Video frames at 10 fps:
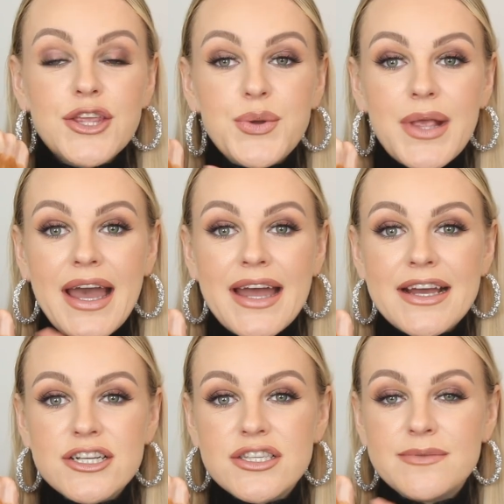You can
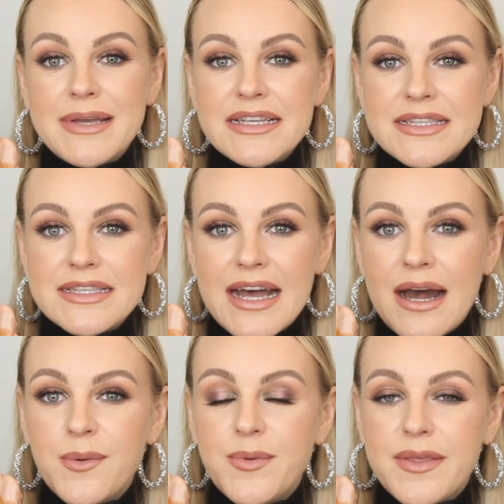actually mix this
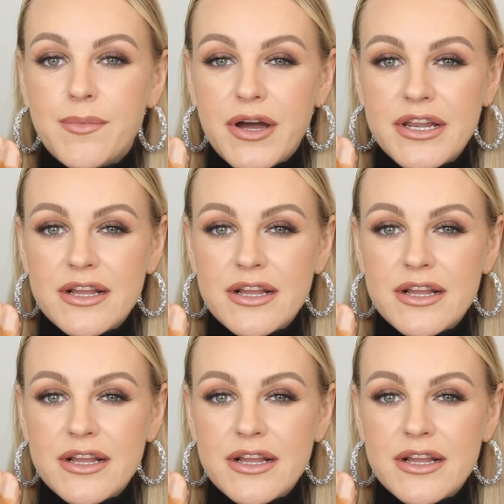out with a body